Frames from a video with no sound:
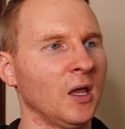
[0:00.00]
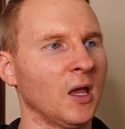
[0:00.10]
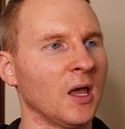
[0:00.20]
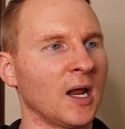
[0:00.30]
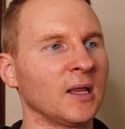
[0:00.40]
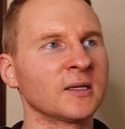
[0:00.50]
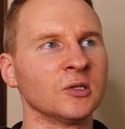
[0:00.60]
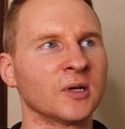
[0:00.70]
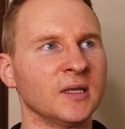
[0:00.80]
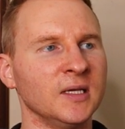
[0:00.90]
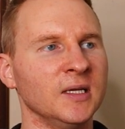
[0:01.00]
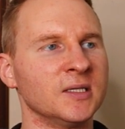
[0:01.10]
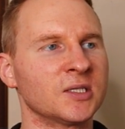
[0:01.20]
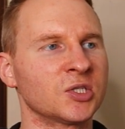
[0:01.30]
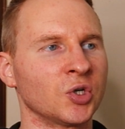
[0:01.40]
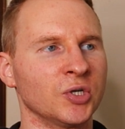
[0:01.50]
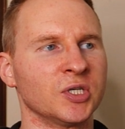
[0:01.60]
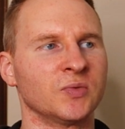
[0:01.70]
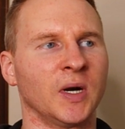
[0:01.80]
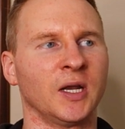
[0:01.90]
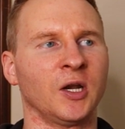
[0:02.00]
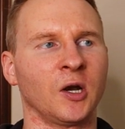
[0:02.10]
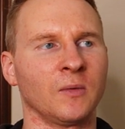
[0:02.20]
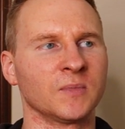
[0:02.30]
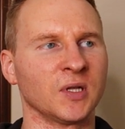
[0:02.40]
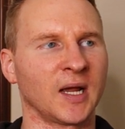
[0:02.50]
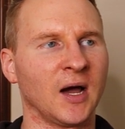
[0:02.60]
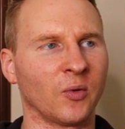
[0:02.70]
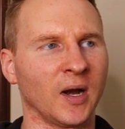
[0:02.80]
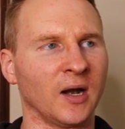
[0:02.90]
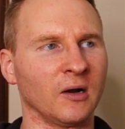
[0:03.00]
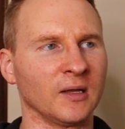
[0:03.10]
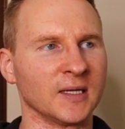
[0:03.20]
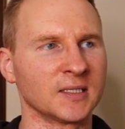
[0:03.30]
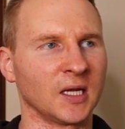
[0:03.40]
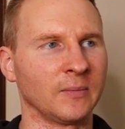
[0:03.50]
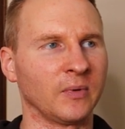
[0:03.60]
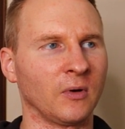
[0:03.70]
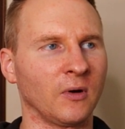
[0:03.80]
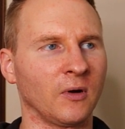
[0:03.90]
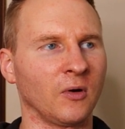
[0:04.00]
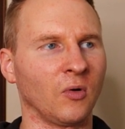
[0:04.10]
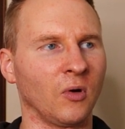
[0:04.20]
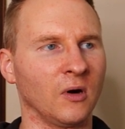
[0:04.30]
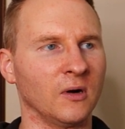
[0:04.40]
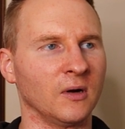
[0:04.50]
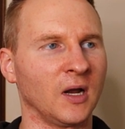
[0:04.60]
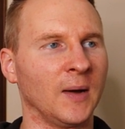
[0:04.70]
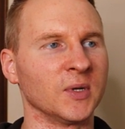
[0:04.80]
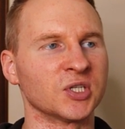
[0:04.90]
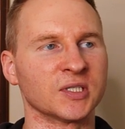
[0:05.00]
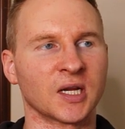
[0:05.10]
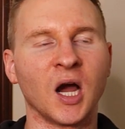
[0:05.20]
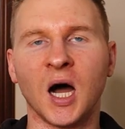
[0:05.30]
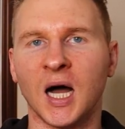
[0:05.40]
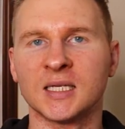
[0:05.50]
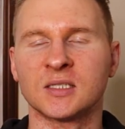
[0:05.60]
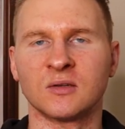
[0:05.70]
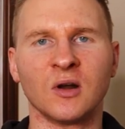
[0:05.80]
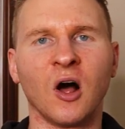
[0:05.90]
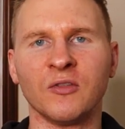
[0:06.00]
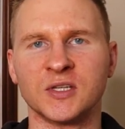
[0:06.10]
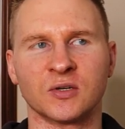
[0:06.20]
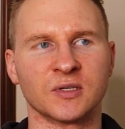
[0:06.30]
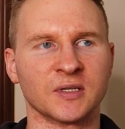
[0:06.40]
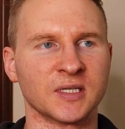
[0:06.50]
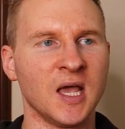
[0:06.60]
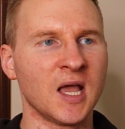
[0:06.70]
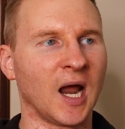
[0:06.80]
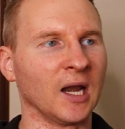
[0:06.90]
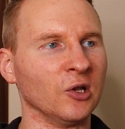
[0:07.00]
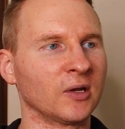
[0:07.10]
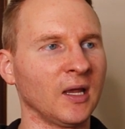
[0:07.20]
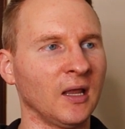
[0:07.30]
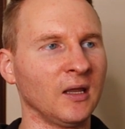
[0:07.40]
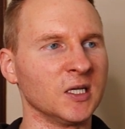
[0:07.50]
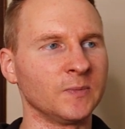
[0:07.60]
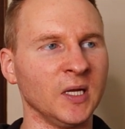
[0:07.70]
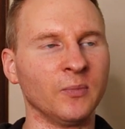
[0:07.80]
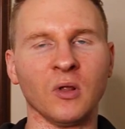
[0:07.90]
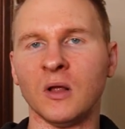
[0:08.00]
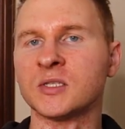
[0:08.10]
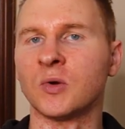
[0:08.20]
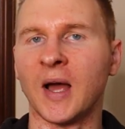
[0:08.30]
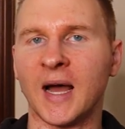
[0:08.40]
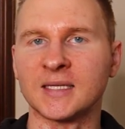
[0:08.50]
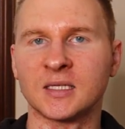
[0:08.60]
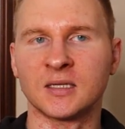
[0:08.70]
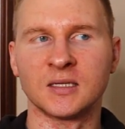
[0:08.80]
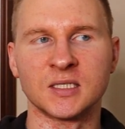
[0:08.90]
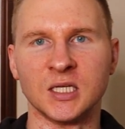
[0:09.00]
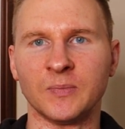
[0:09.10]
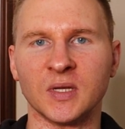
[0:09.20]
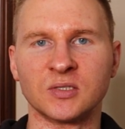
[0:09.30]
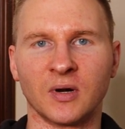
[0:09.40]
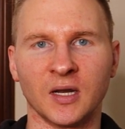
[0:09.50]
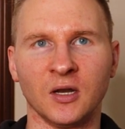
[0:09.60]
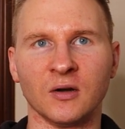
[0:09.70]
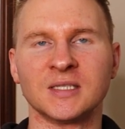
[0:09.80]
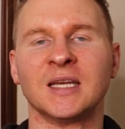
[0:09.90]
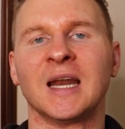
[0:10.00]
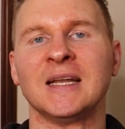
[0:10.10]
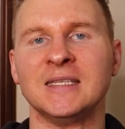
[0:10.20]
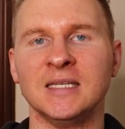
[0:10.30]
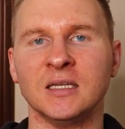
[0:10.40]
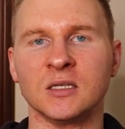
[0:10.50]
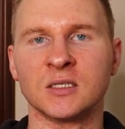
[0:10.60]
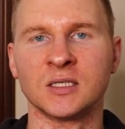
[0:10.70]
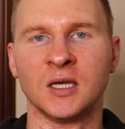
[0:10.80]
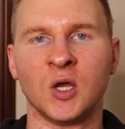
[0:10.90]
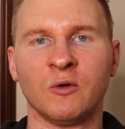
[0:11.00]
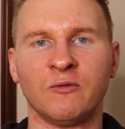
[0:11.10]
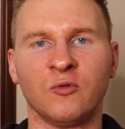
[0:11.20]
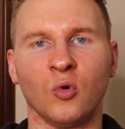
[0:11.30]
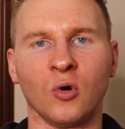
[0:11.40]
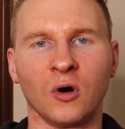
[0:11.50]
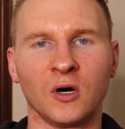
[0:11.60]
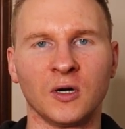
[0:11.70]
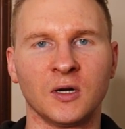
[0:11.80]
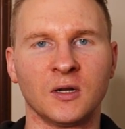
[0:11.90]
And I like to look at these searches right here. So like, how do I hire a landscaper, or how much does it cost, or all these sorts of things. I look in these people also ask snippets right here to get ideas for